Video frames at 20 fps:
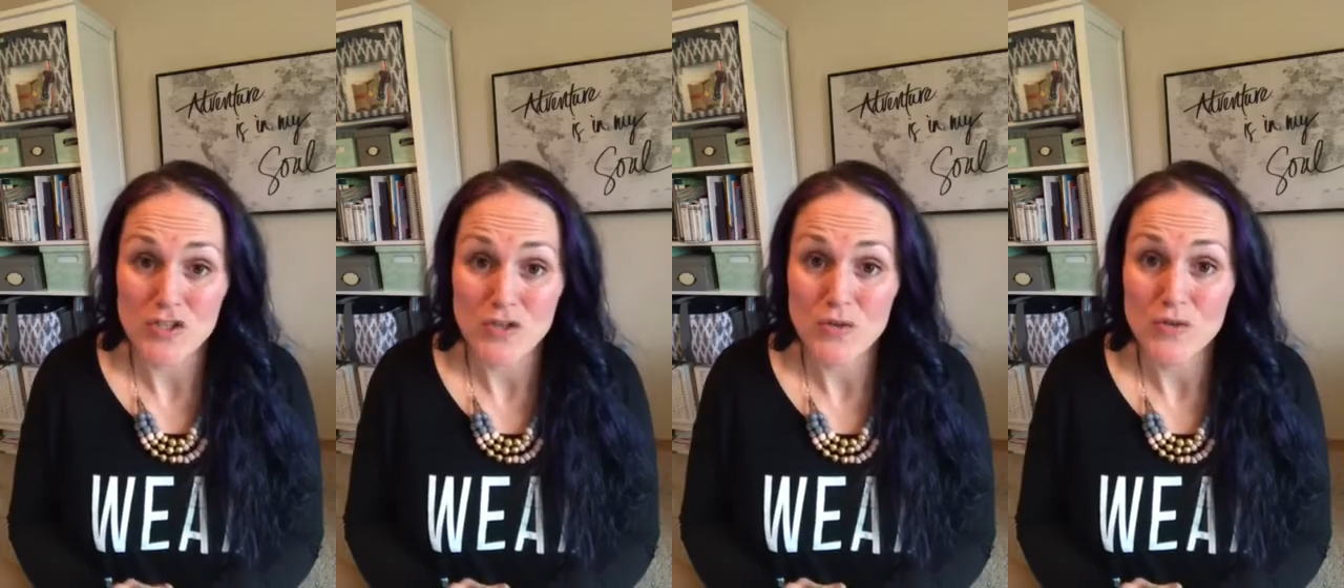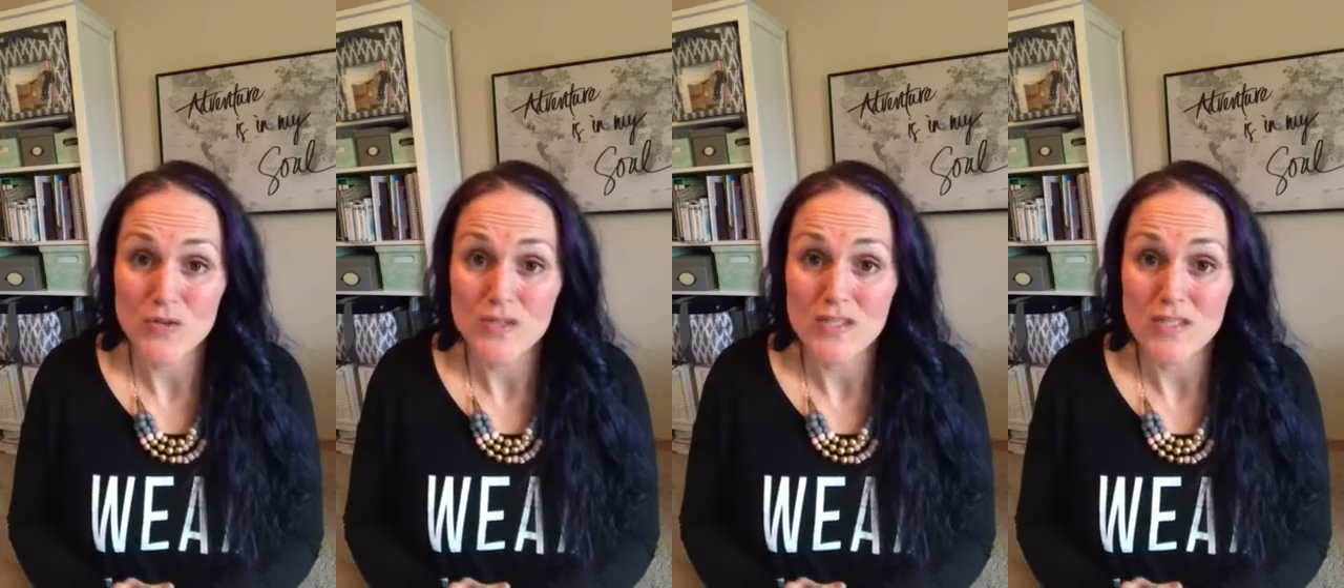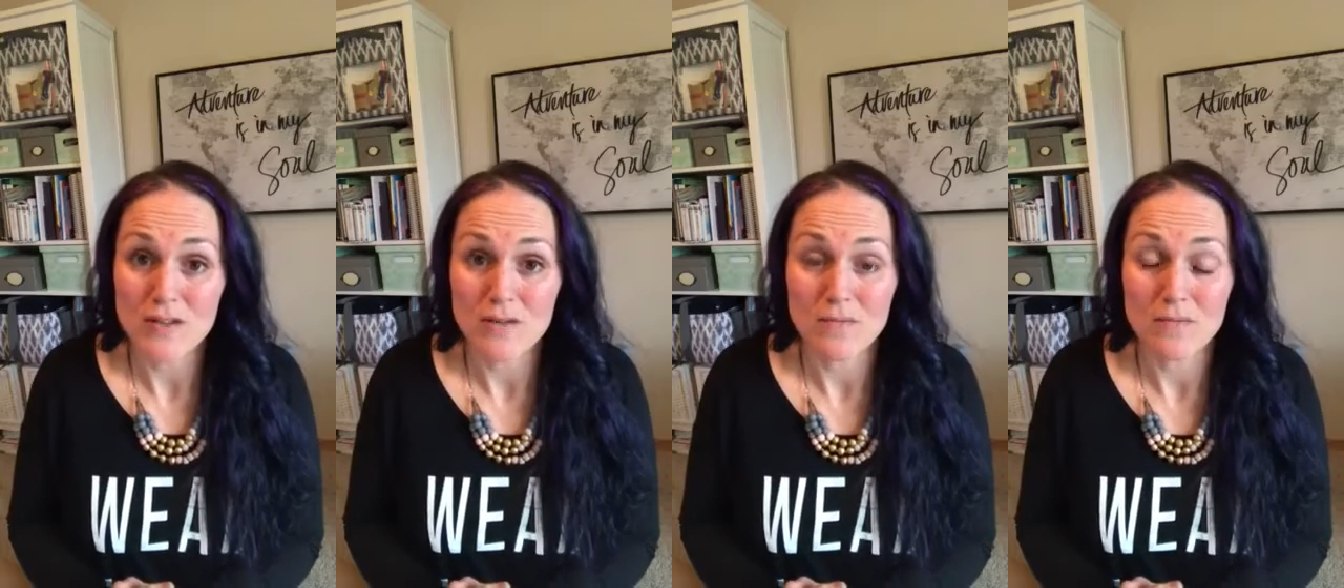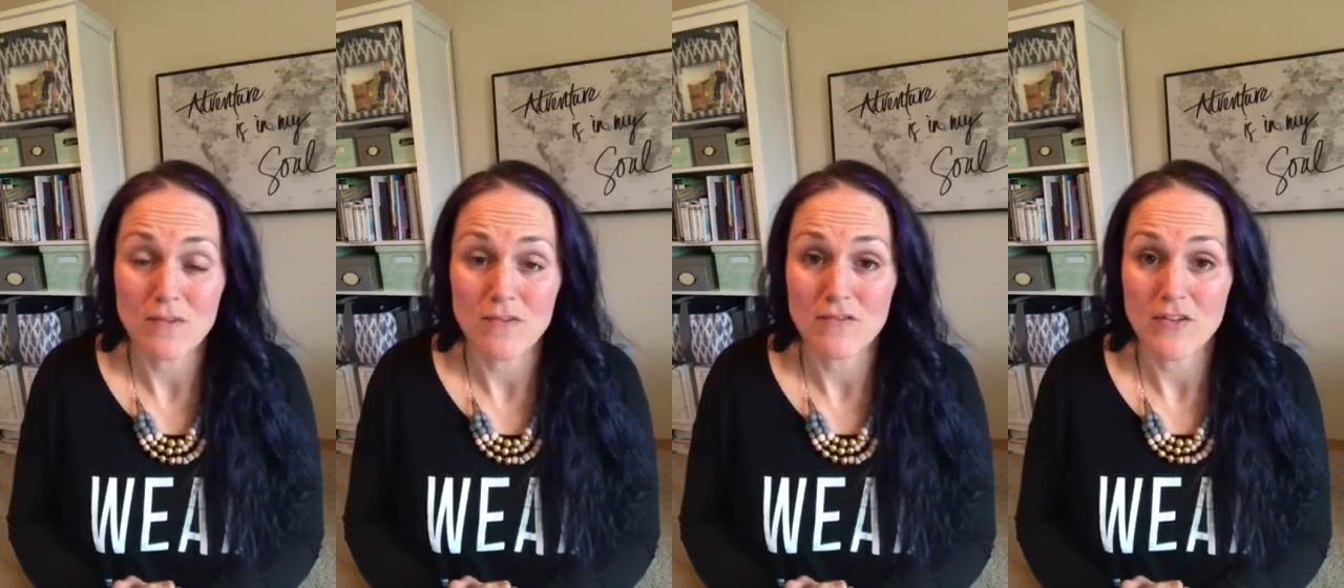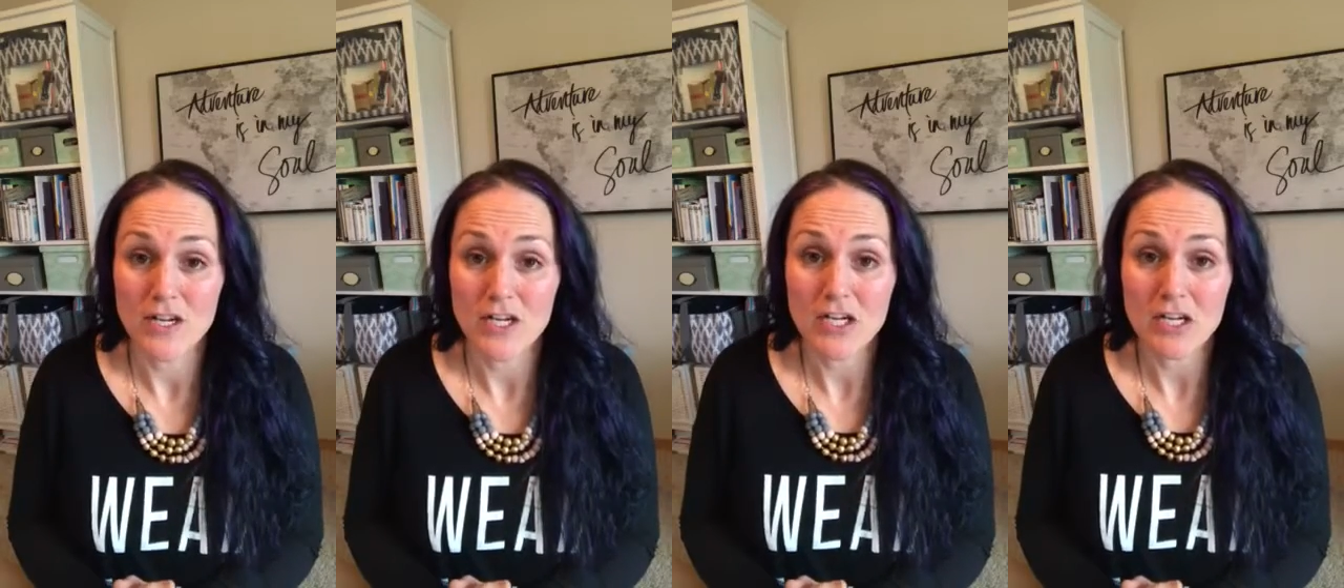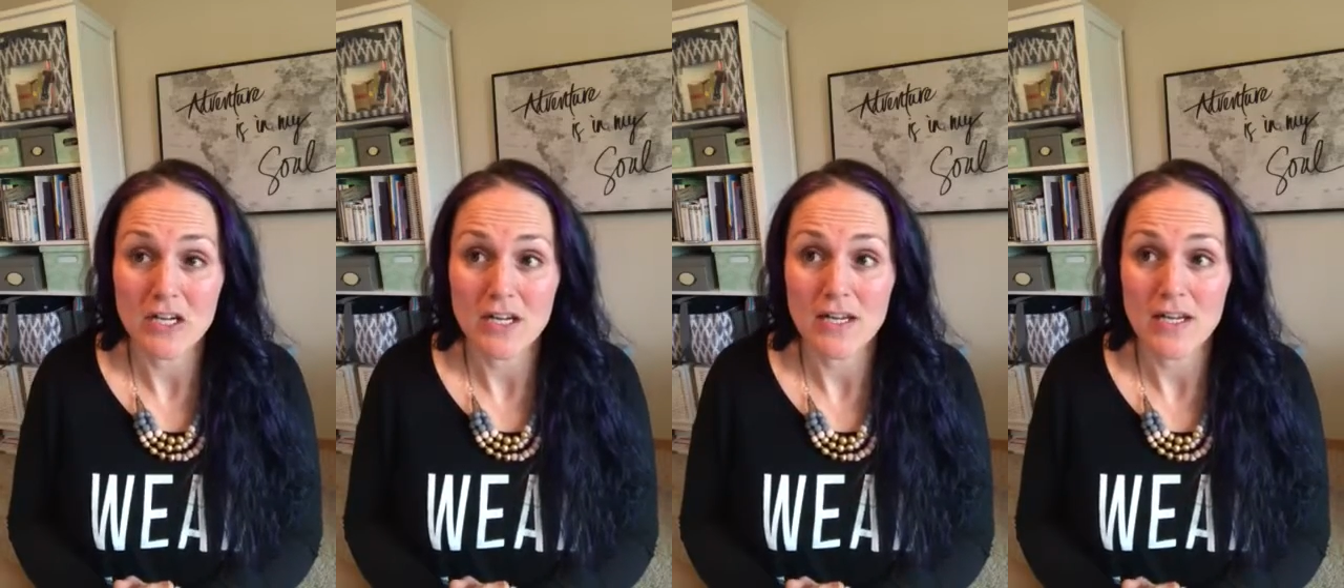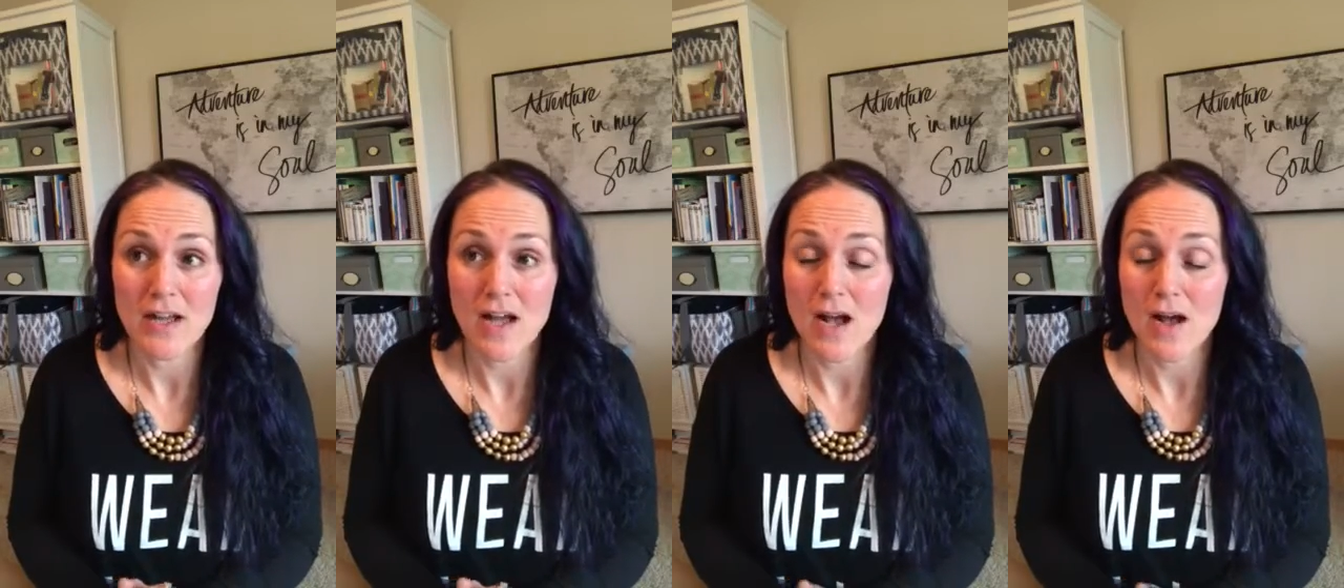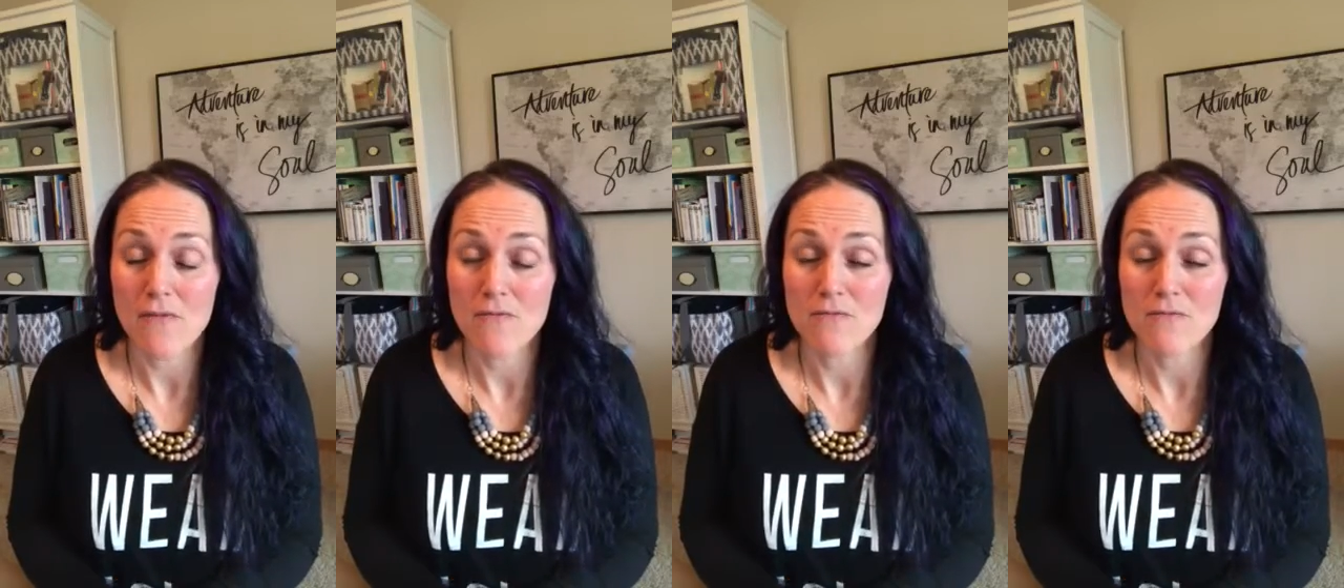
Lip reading: used them very